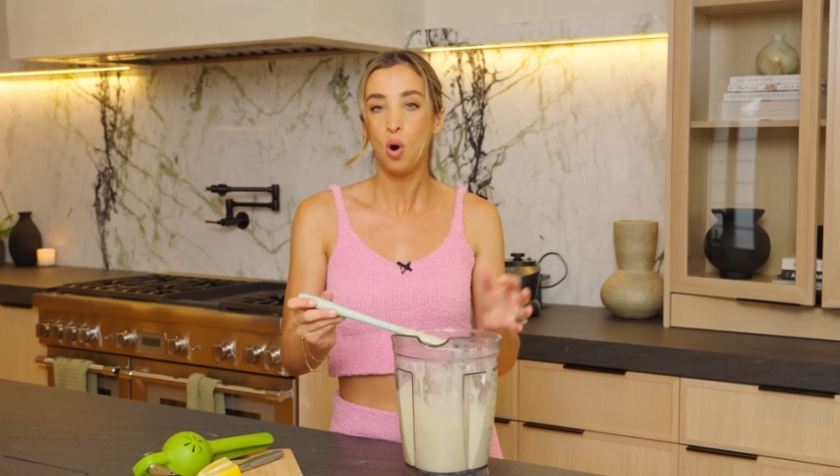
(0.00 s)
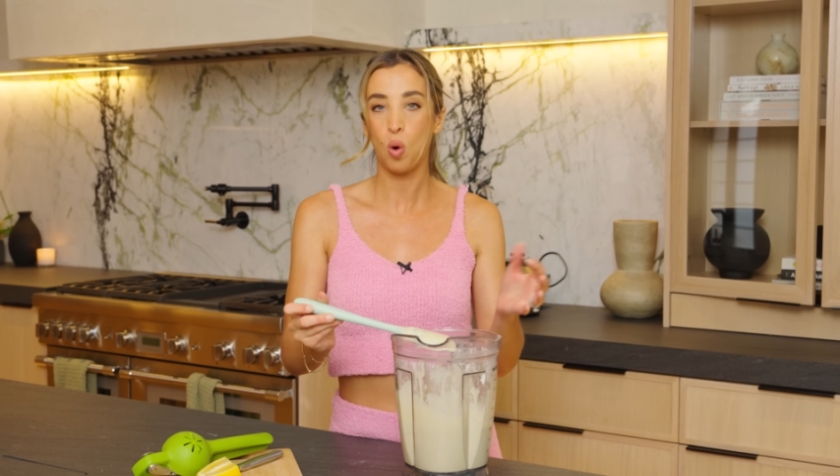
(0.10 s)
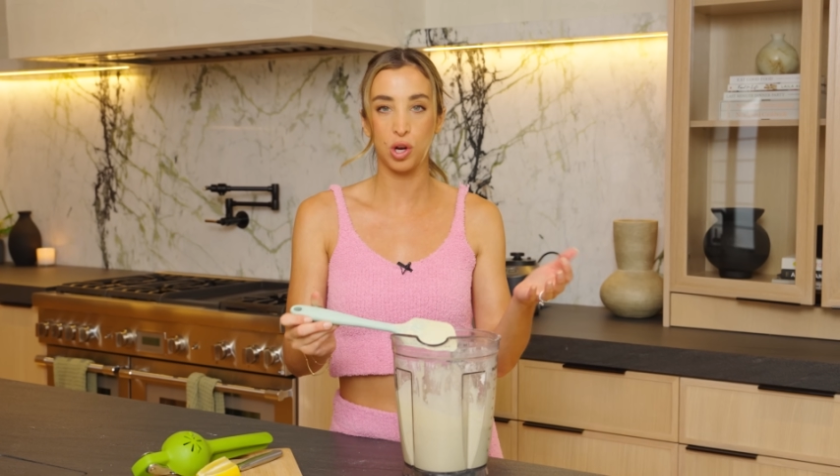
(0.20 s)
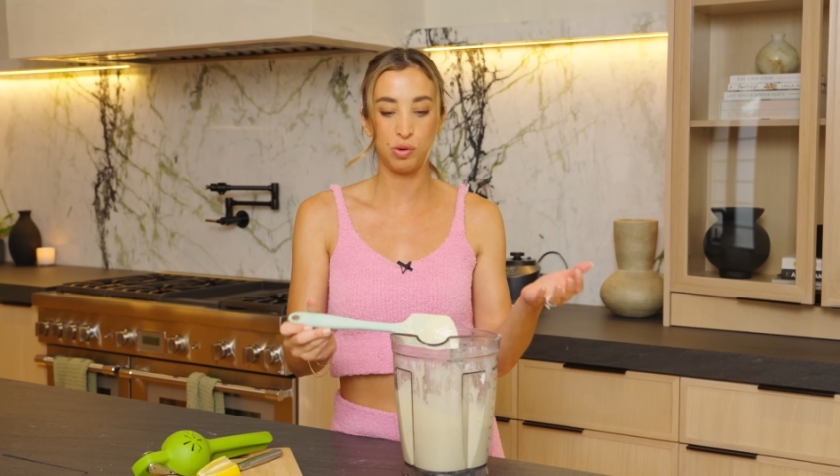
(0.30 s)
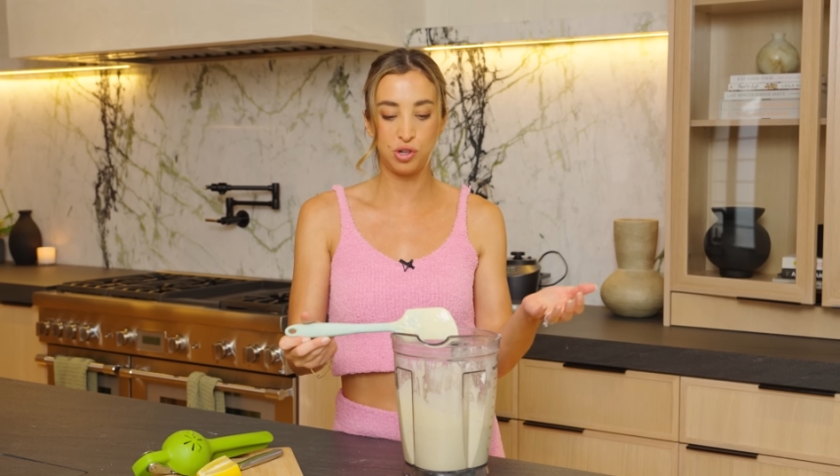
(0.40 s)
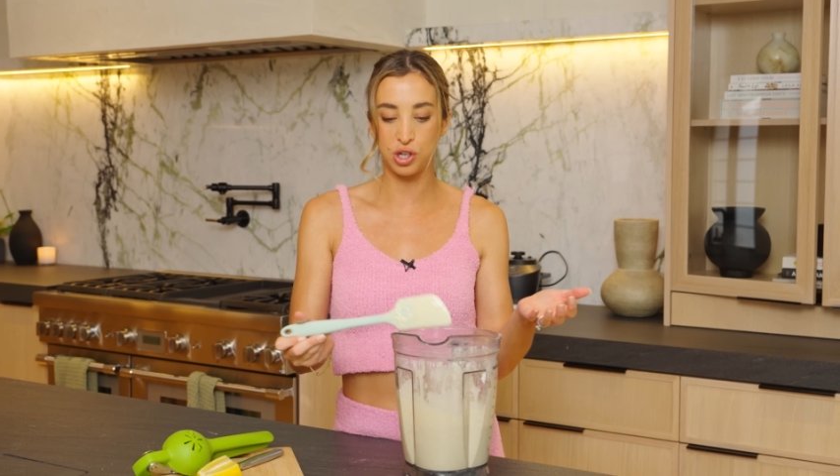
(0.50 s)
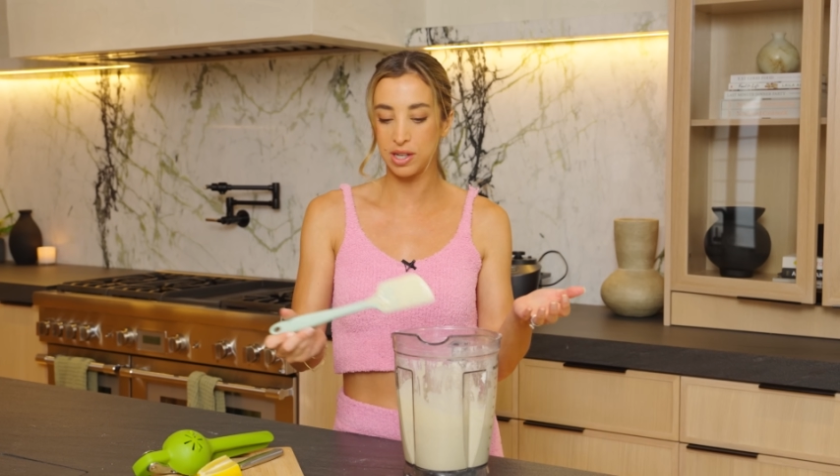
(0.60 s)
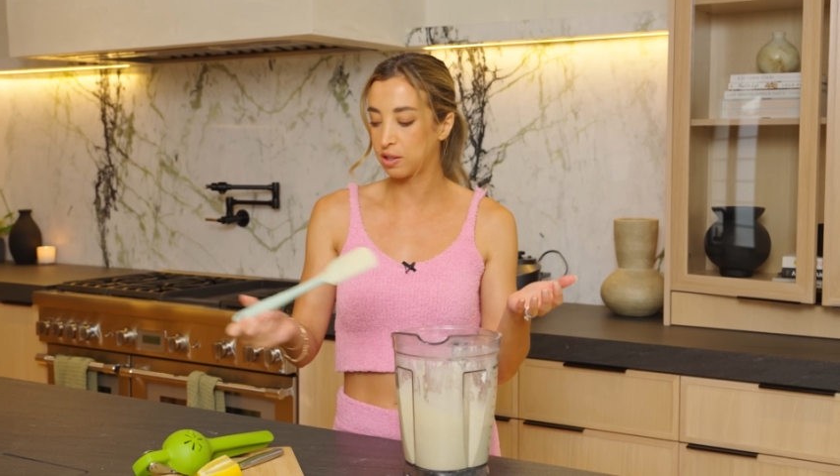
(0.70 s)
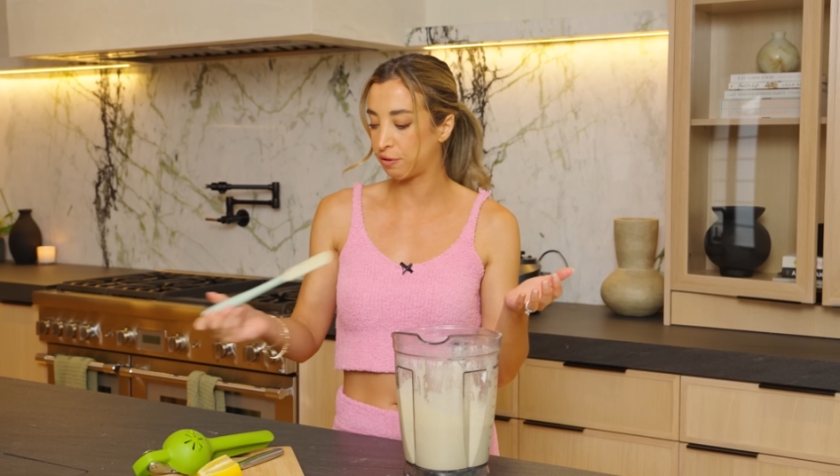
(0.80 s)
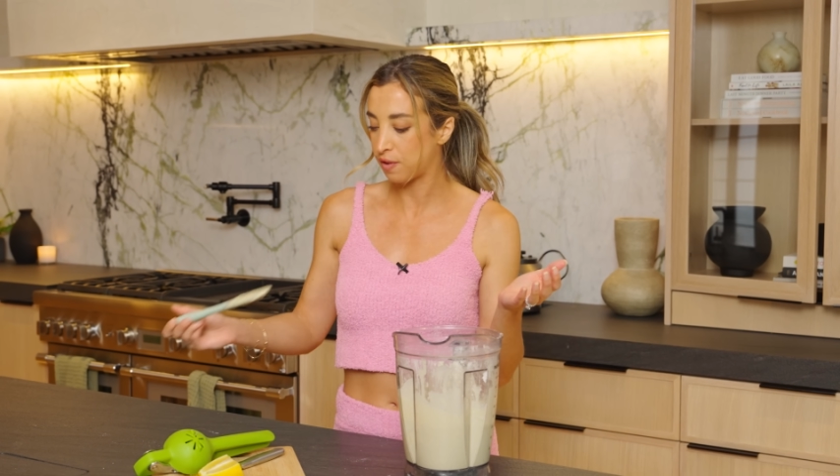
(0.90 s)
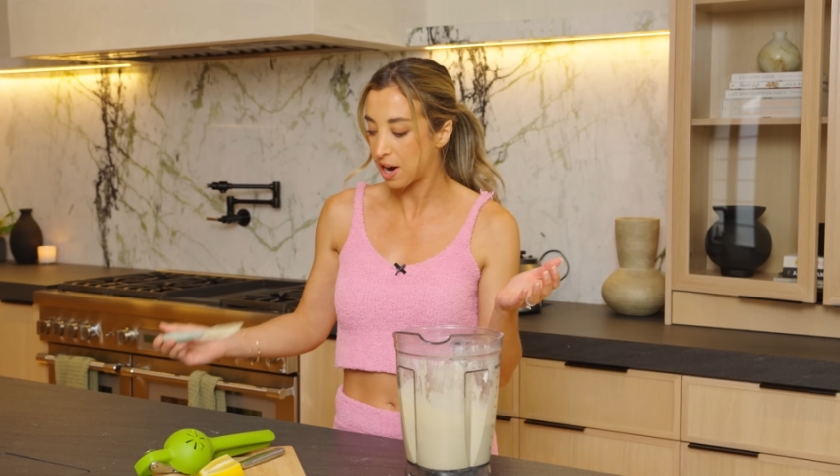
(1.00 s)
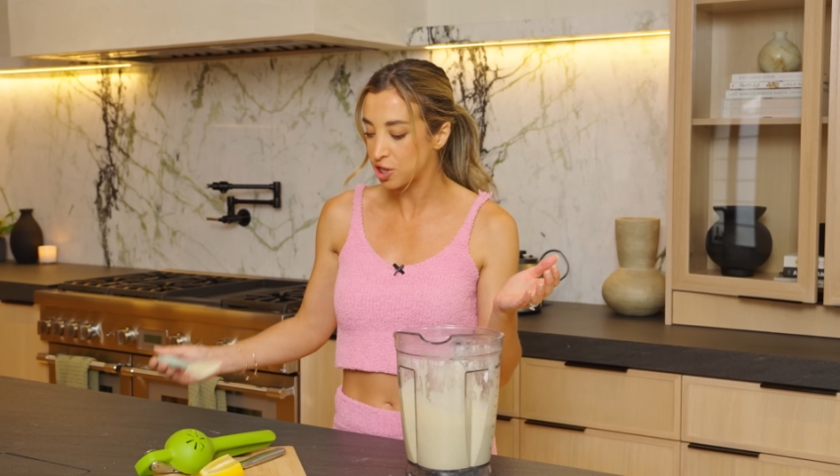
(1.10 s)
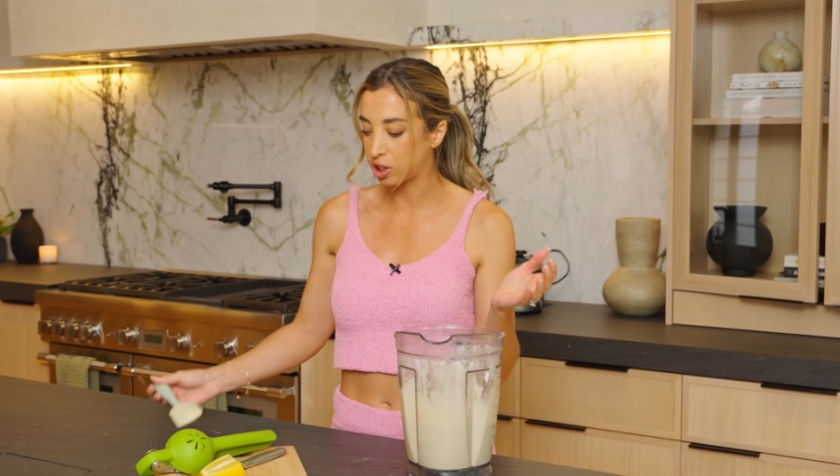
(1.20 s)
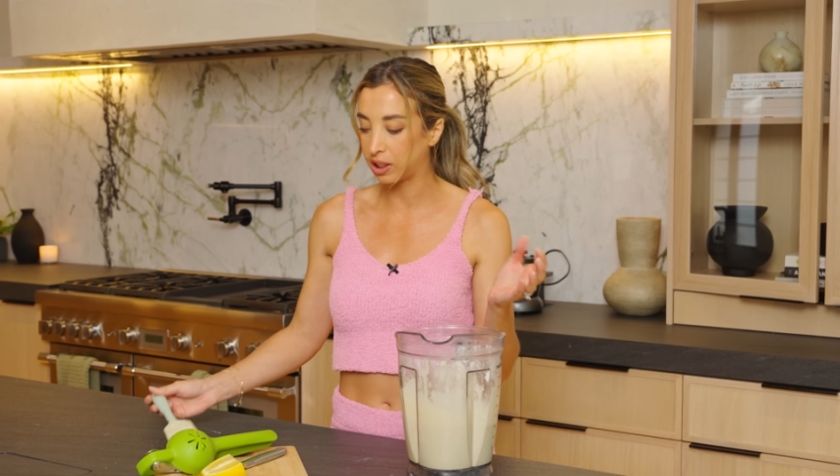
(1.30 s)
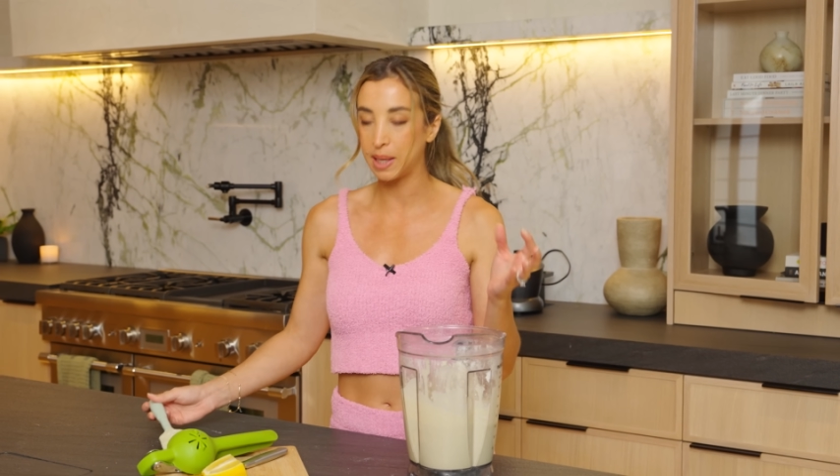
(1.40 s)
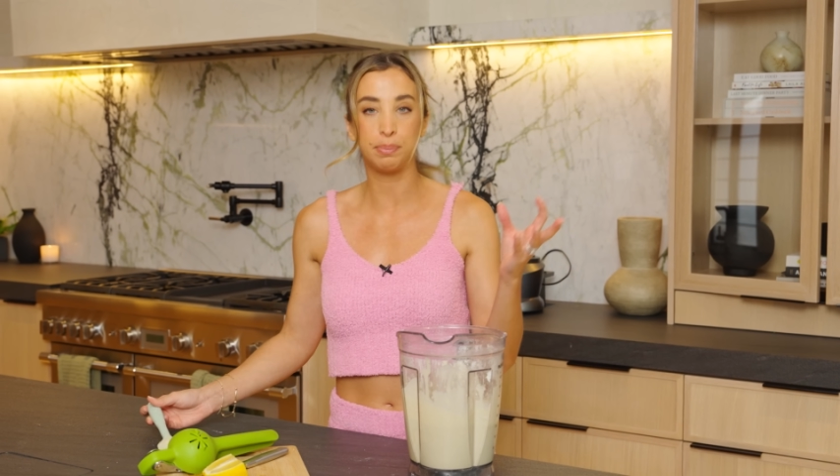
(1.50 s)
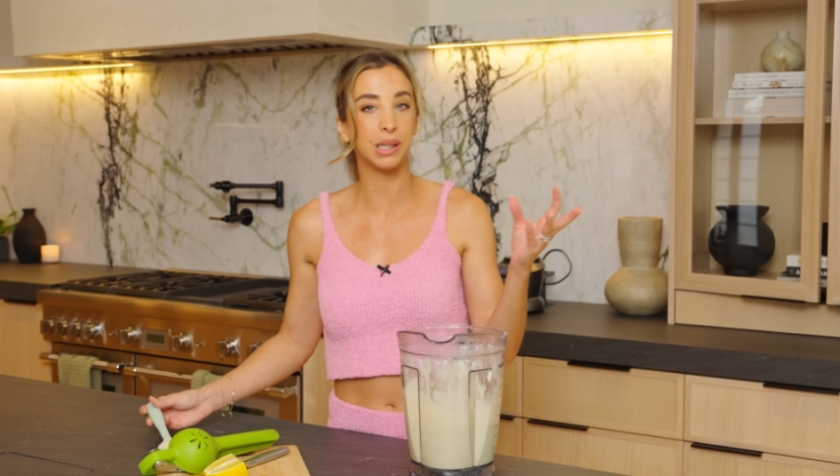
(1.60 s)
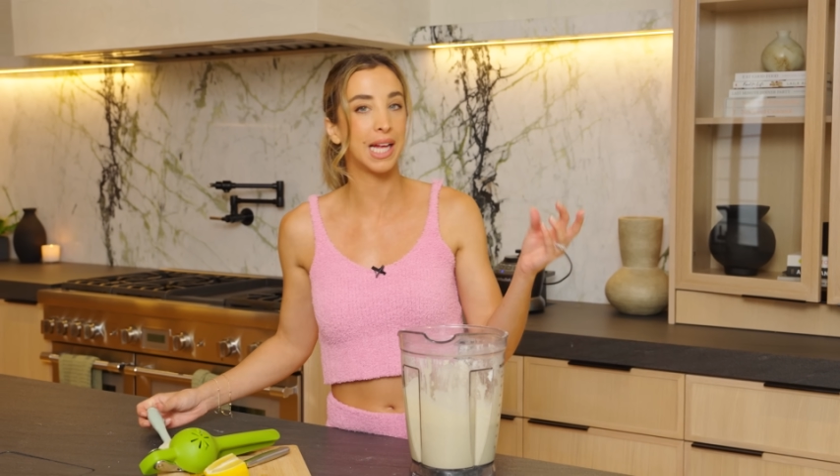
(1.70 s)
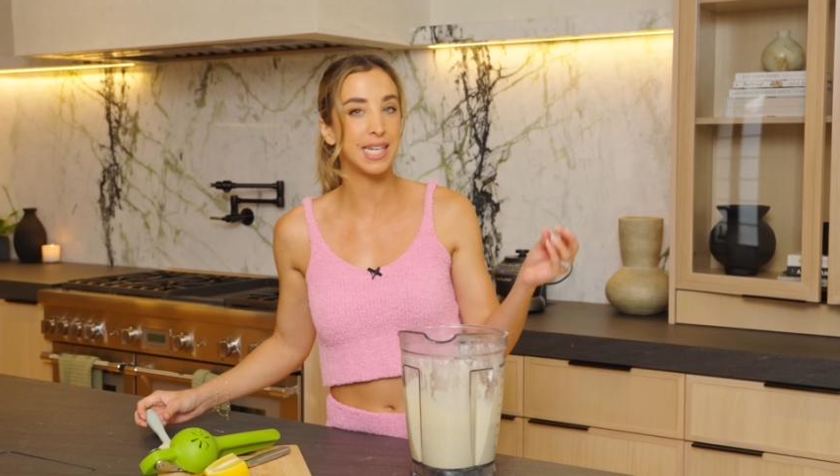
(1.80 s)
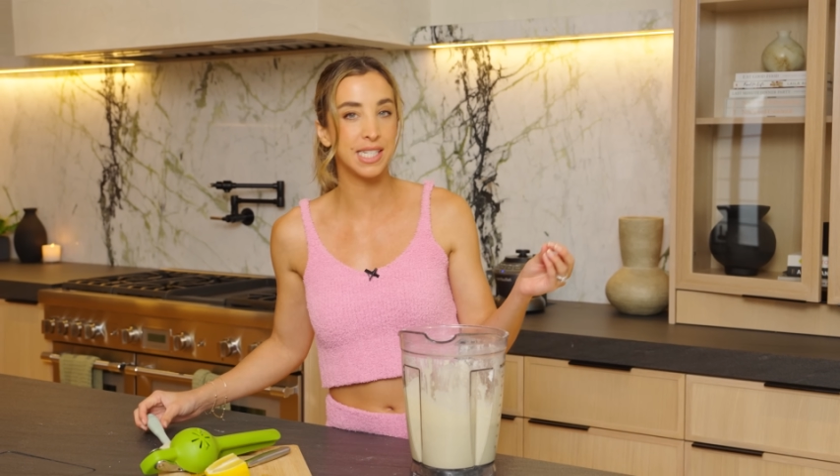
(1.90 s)
or you just freshly
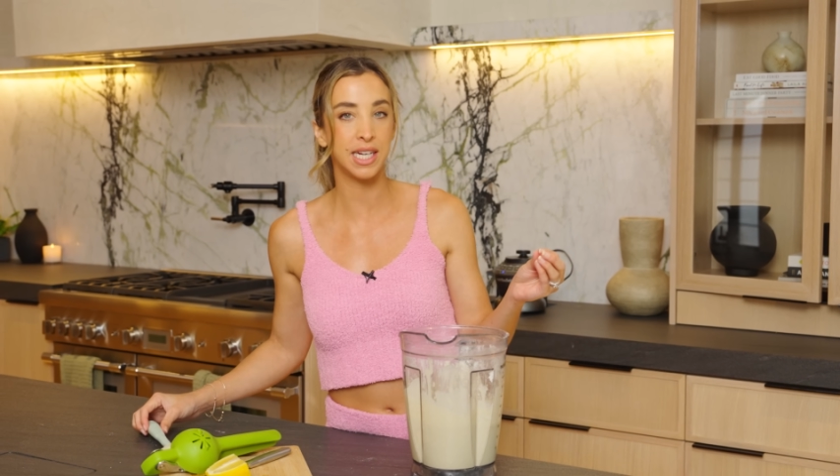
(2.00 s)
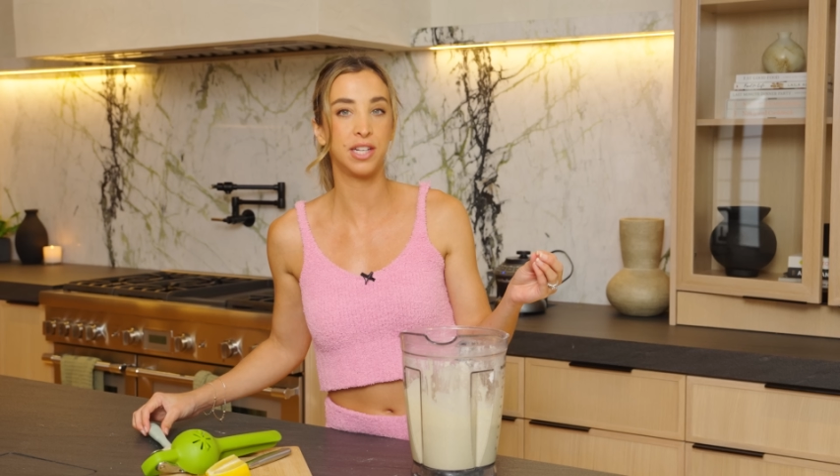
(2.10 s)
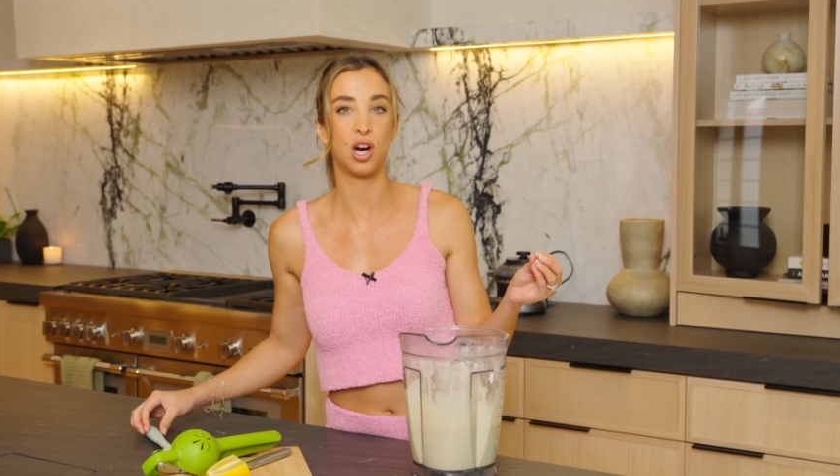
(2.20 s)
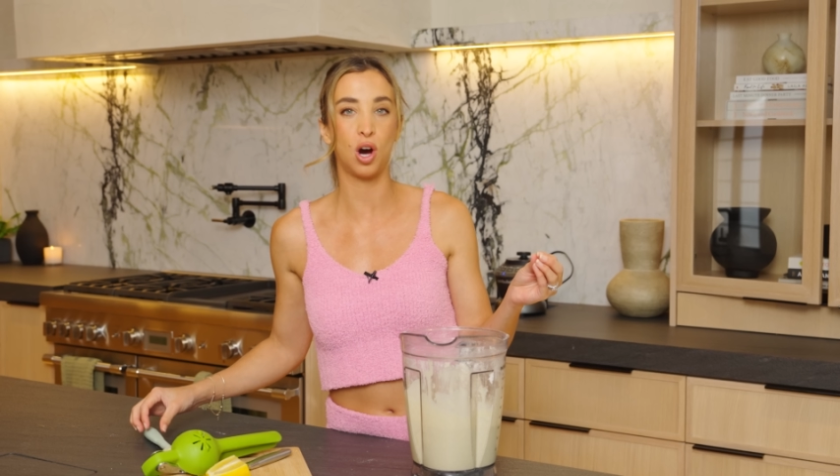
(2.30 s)
blended the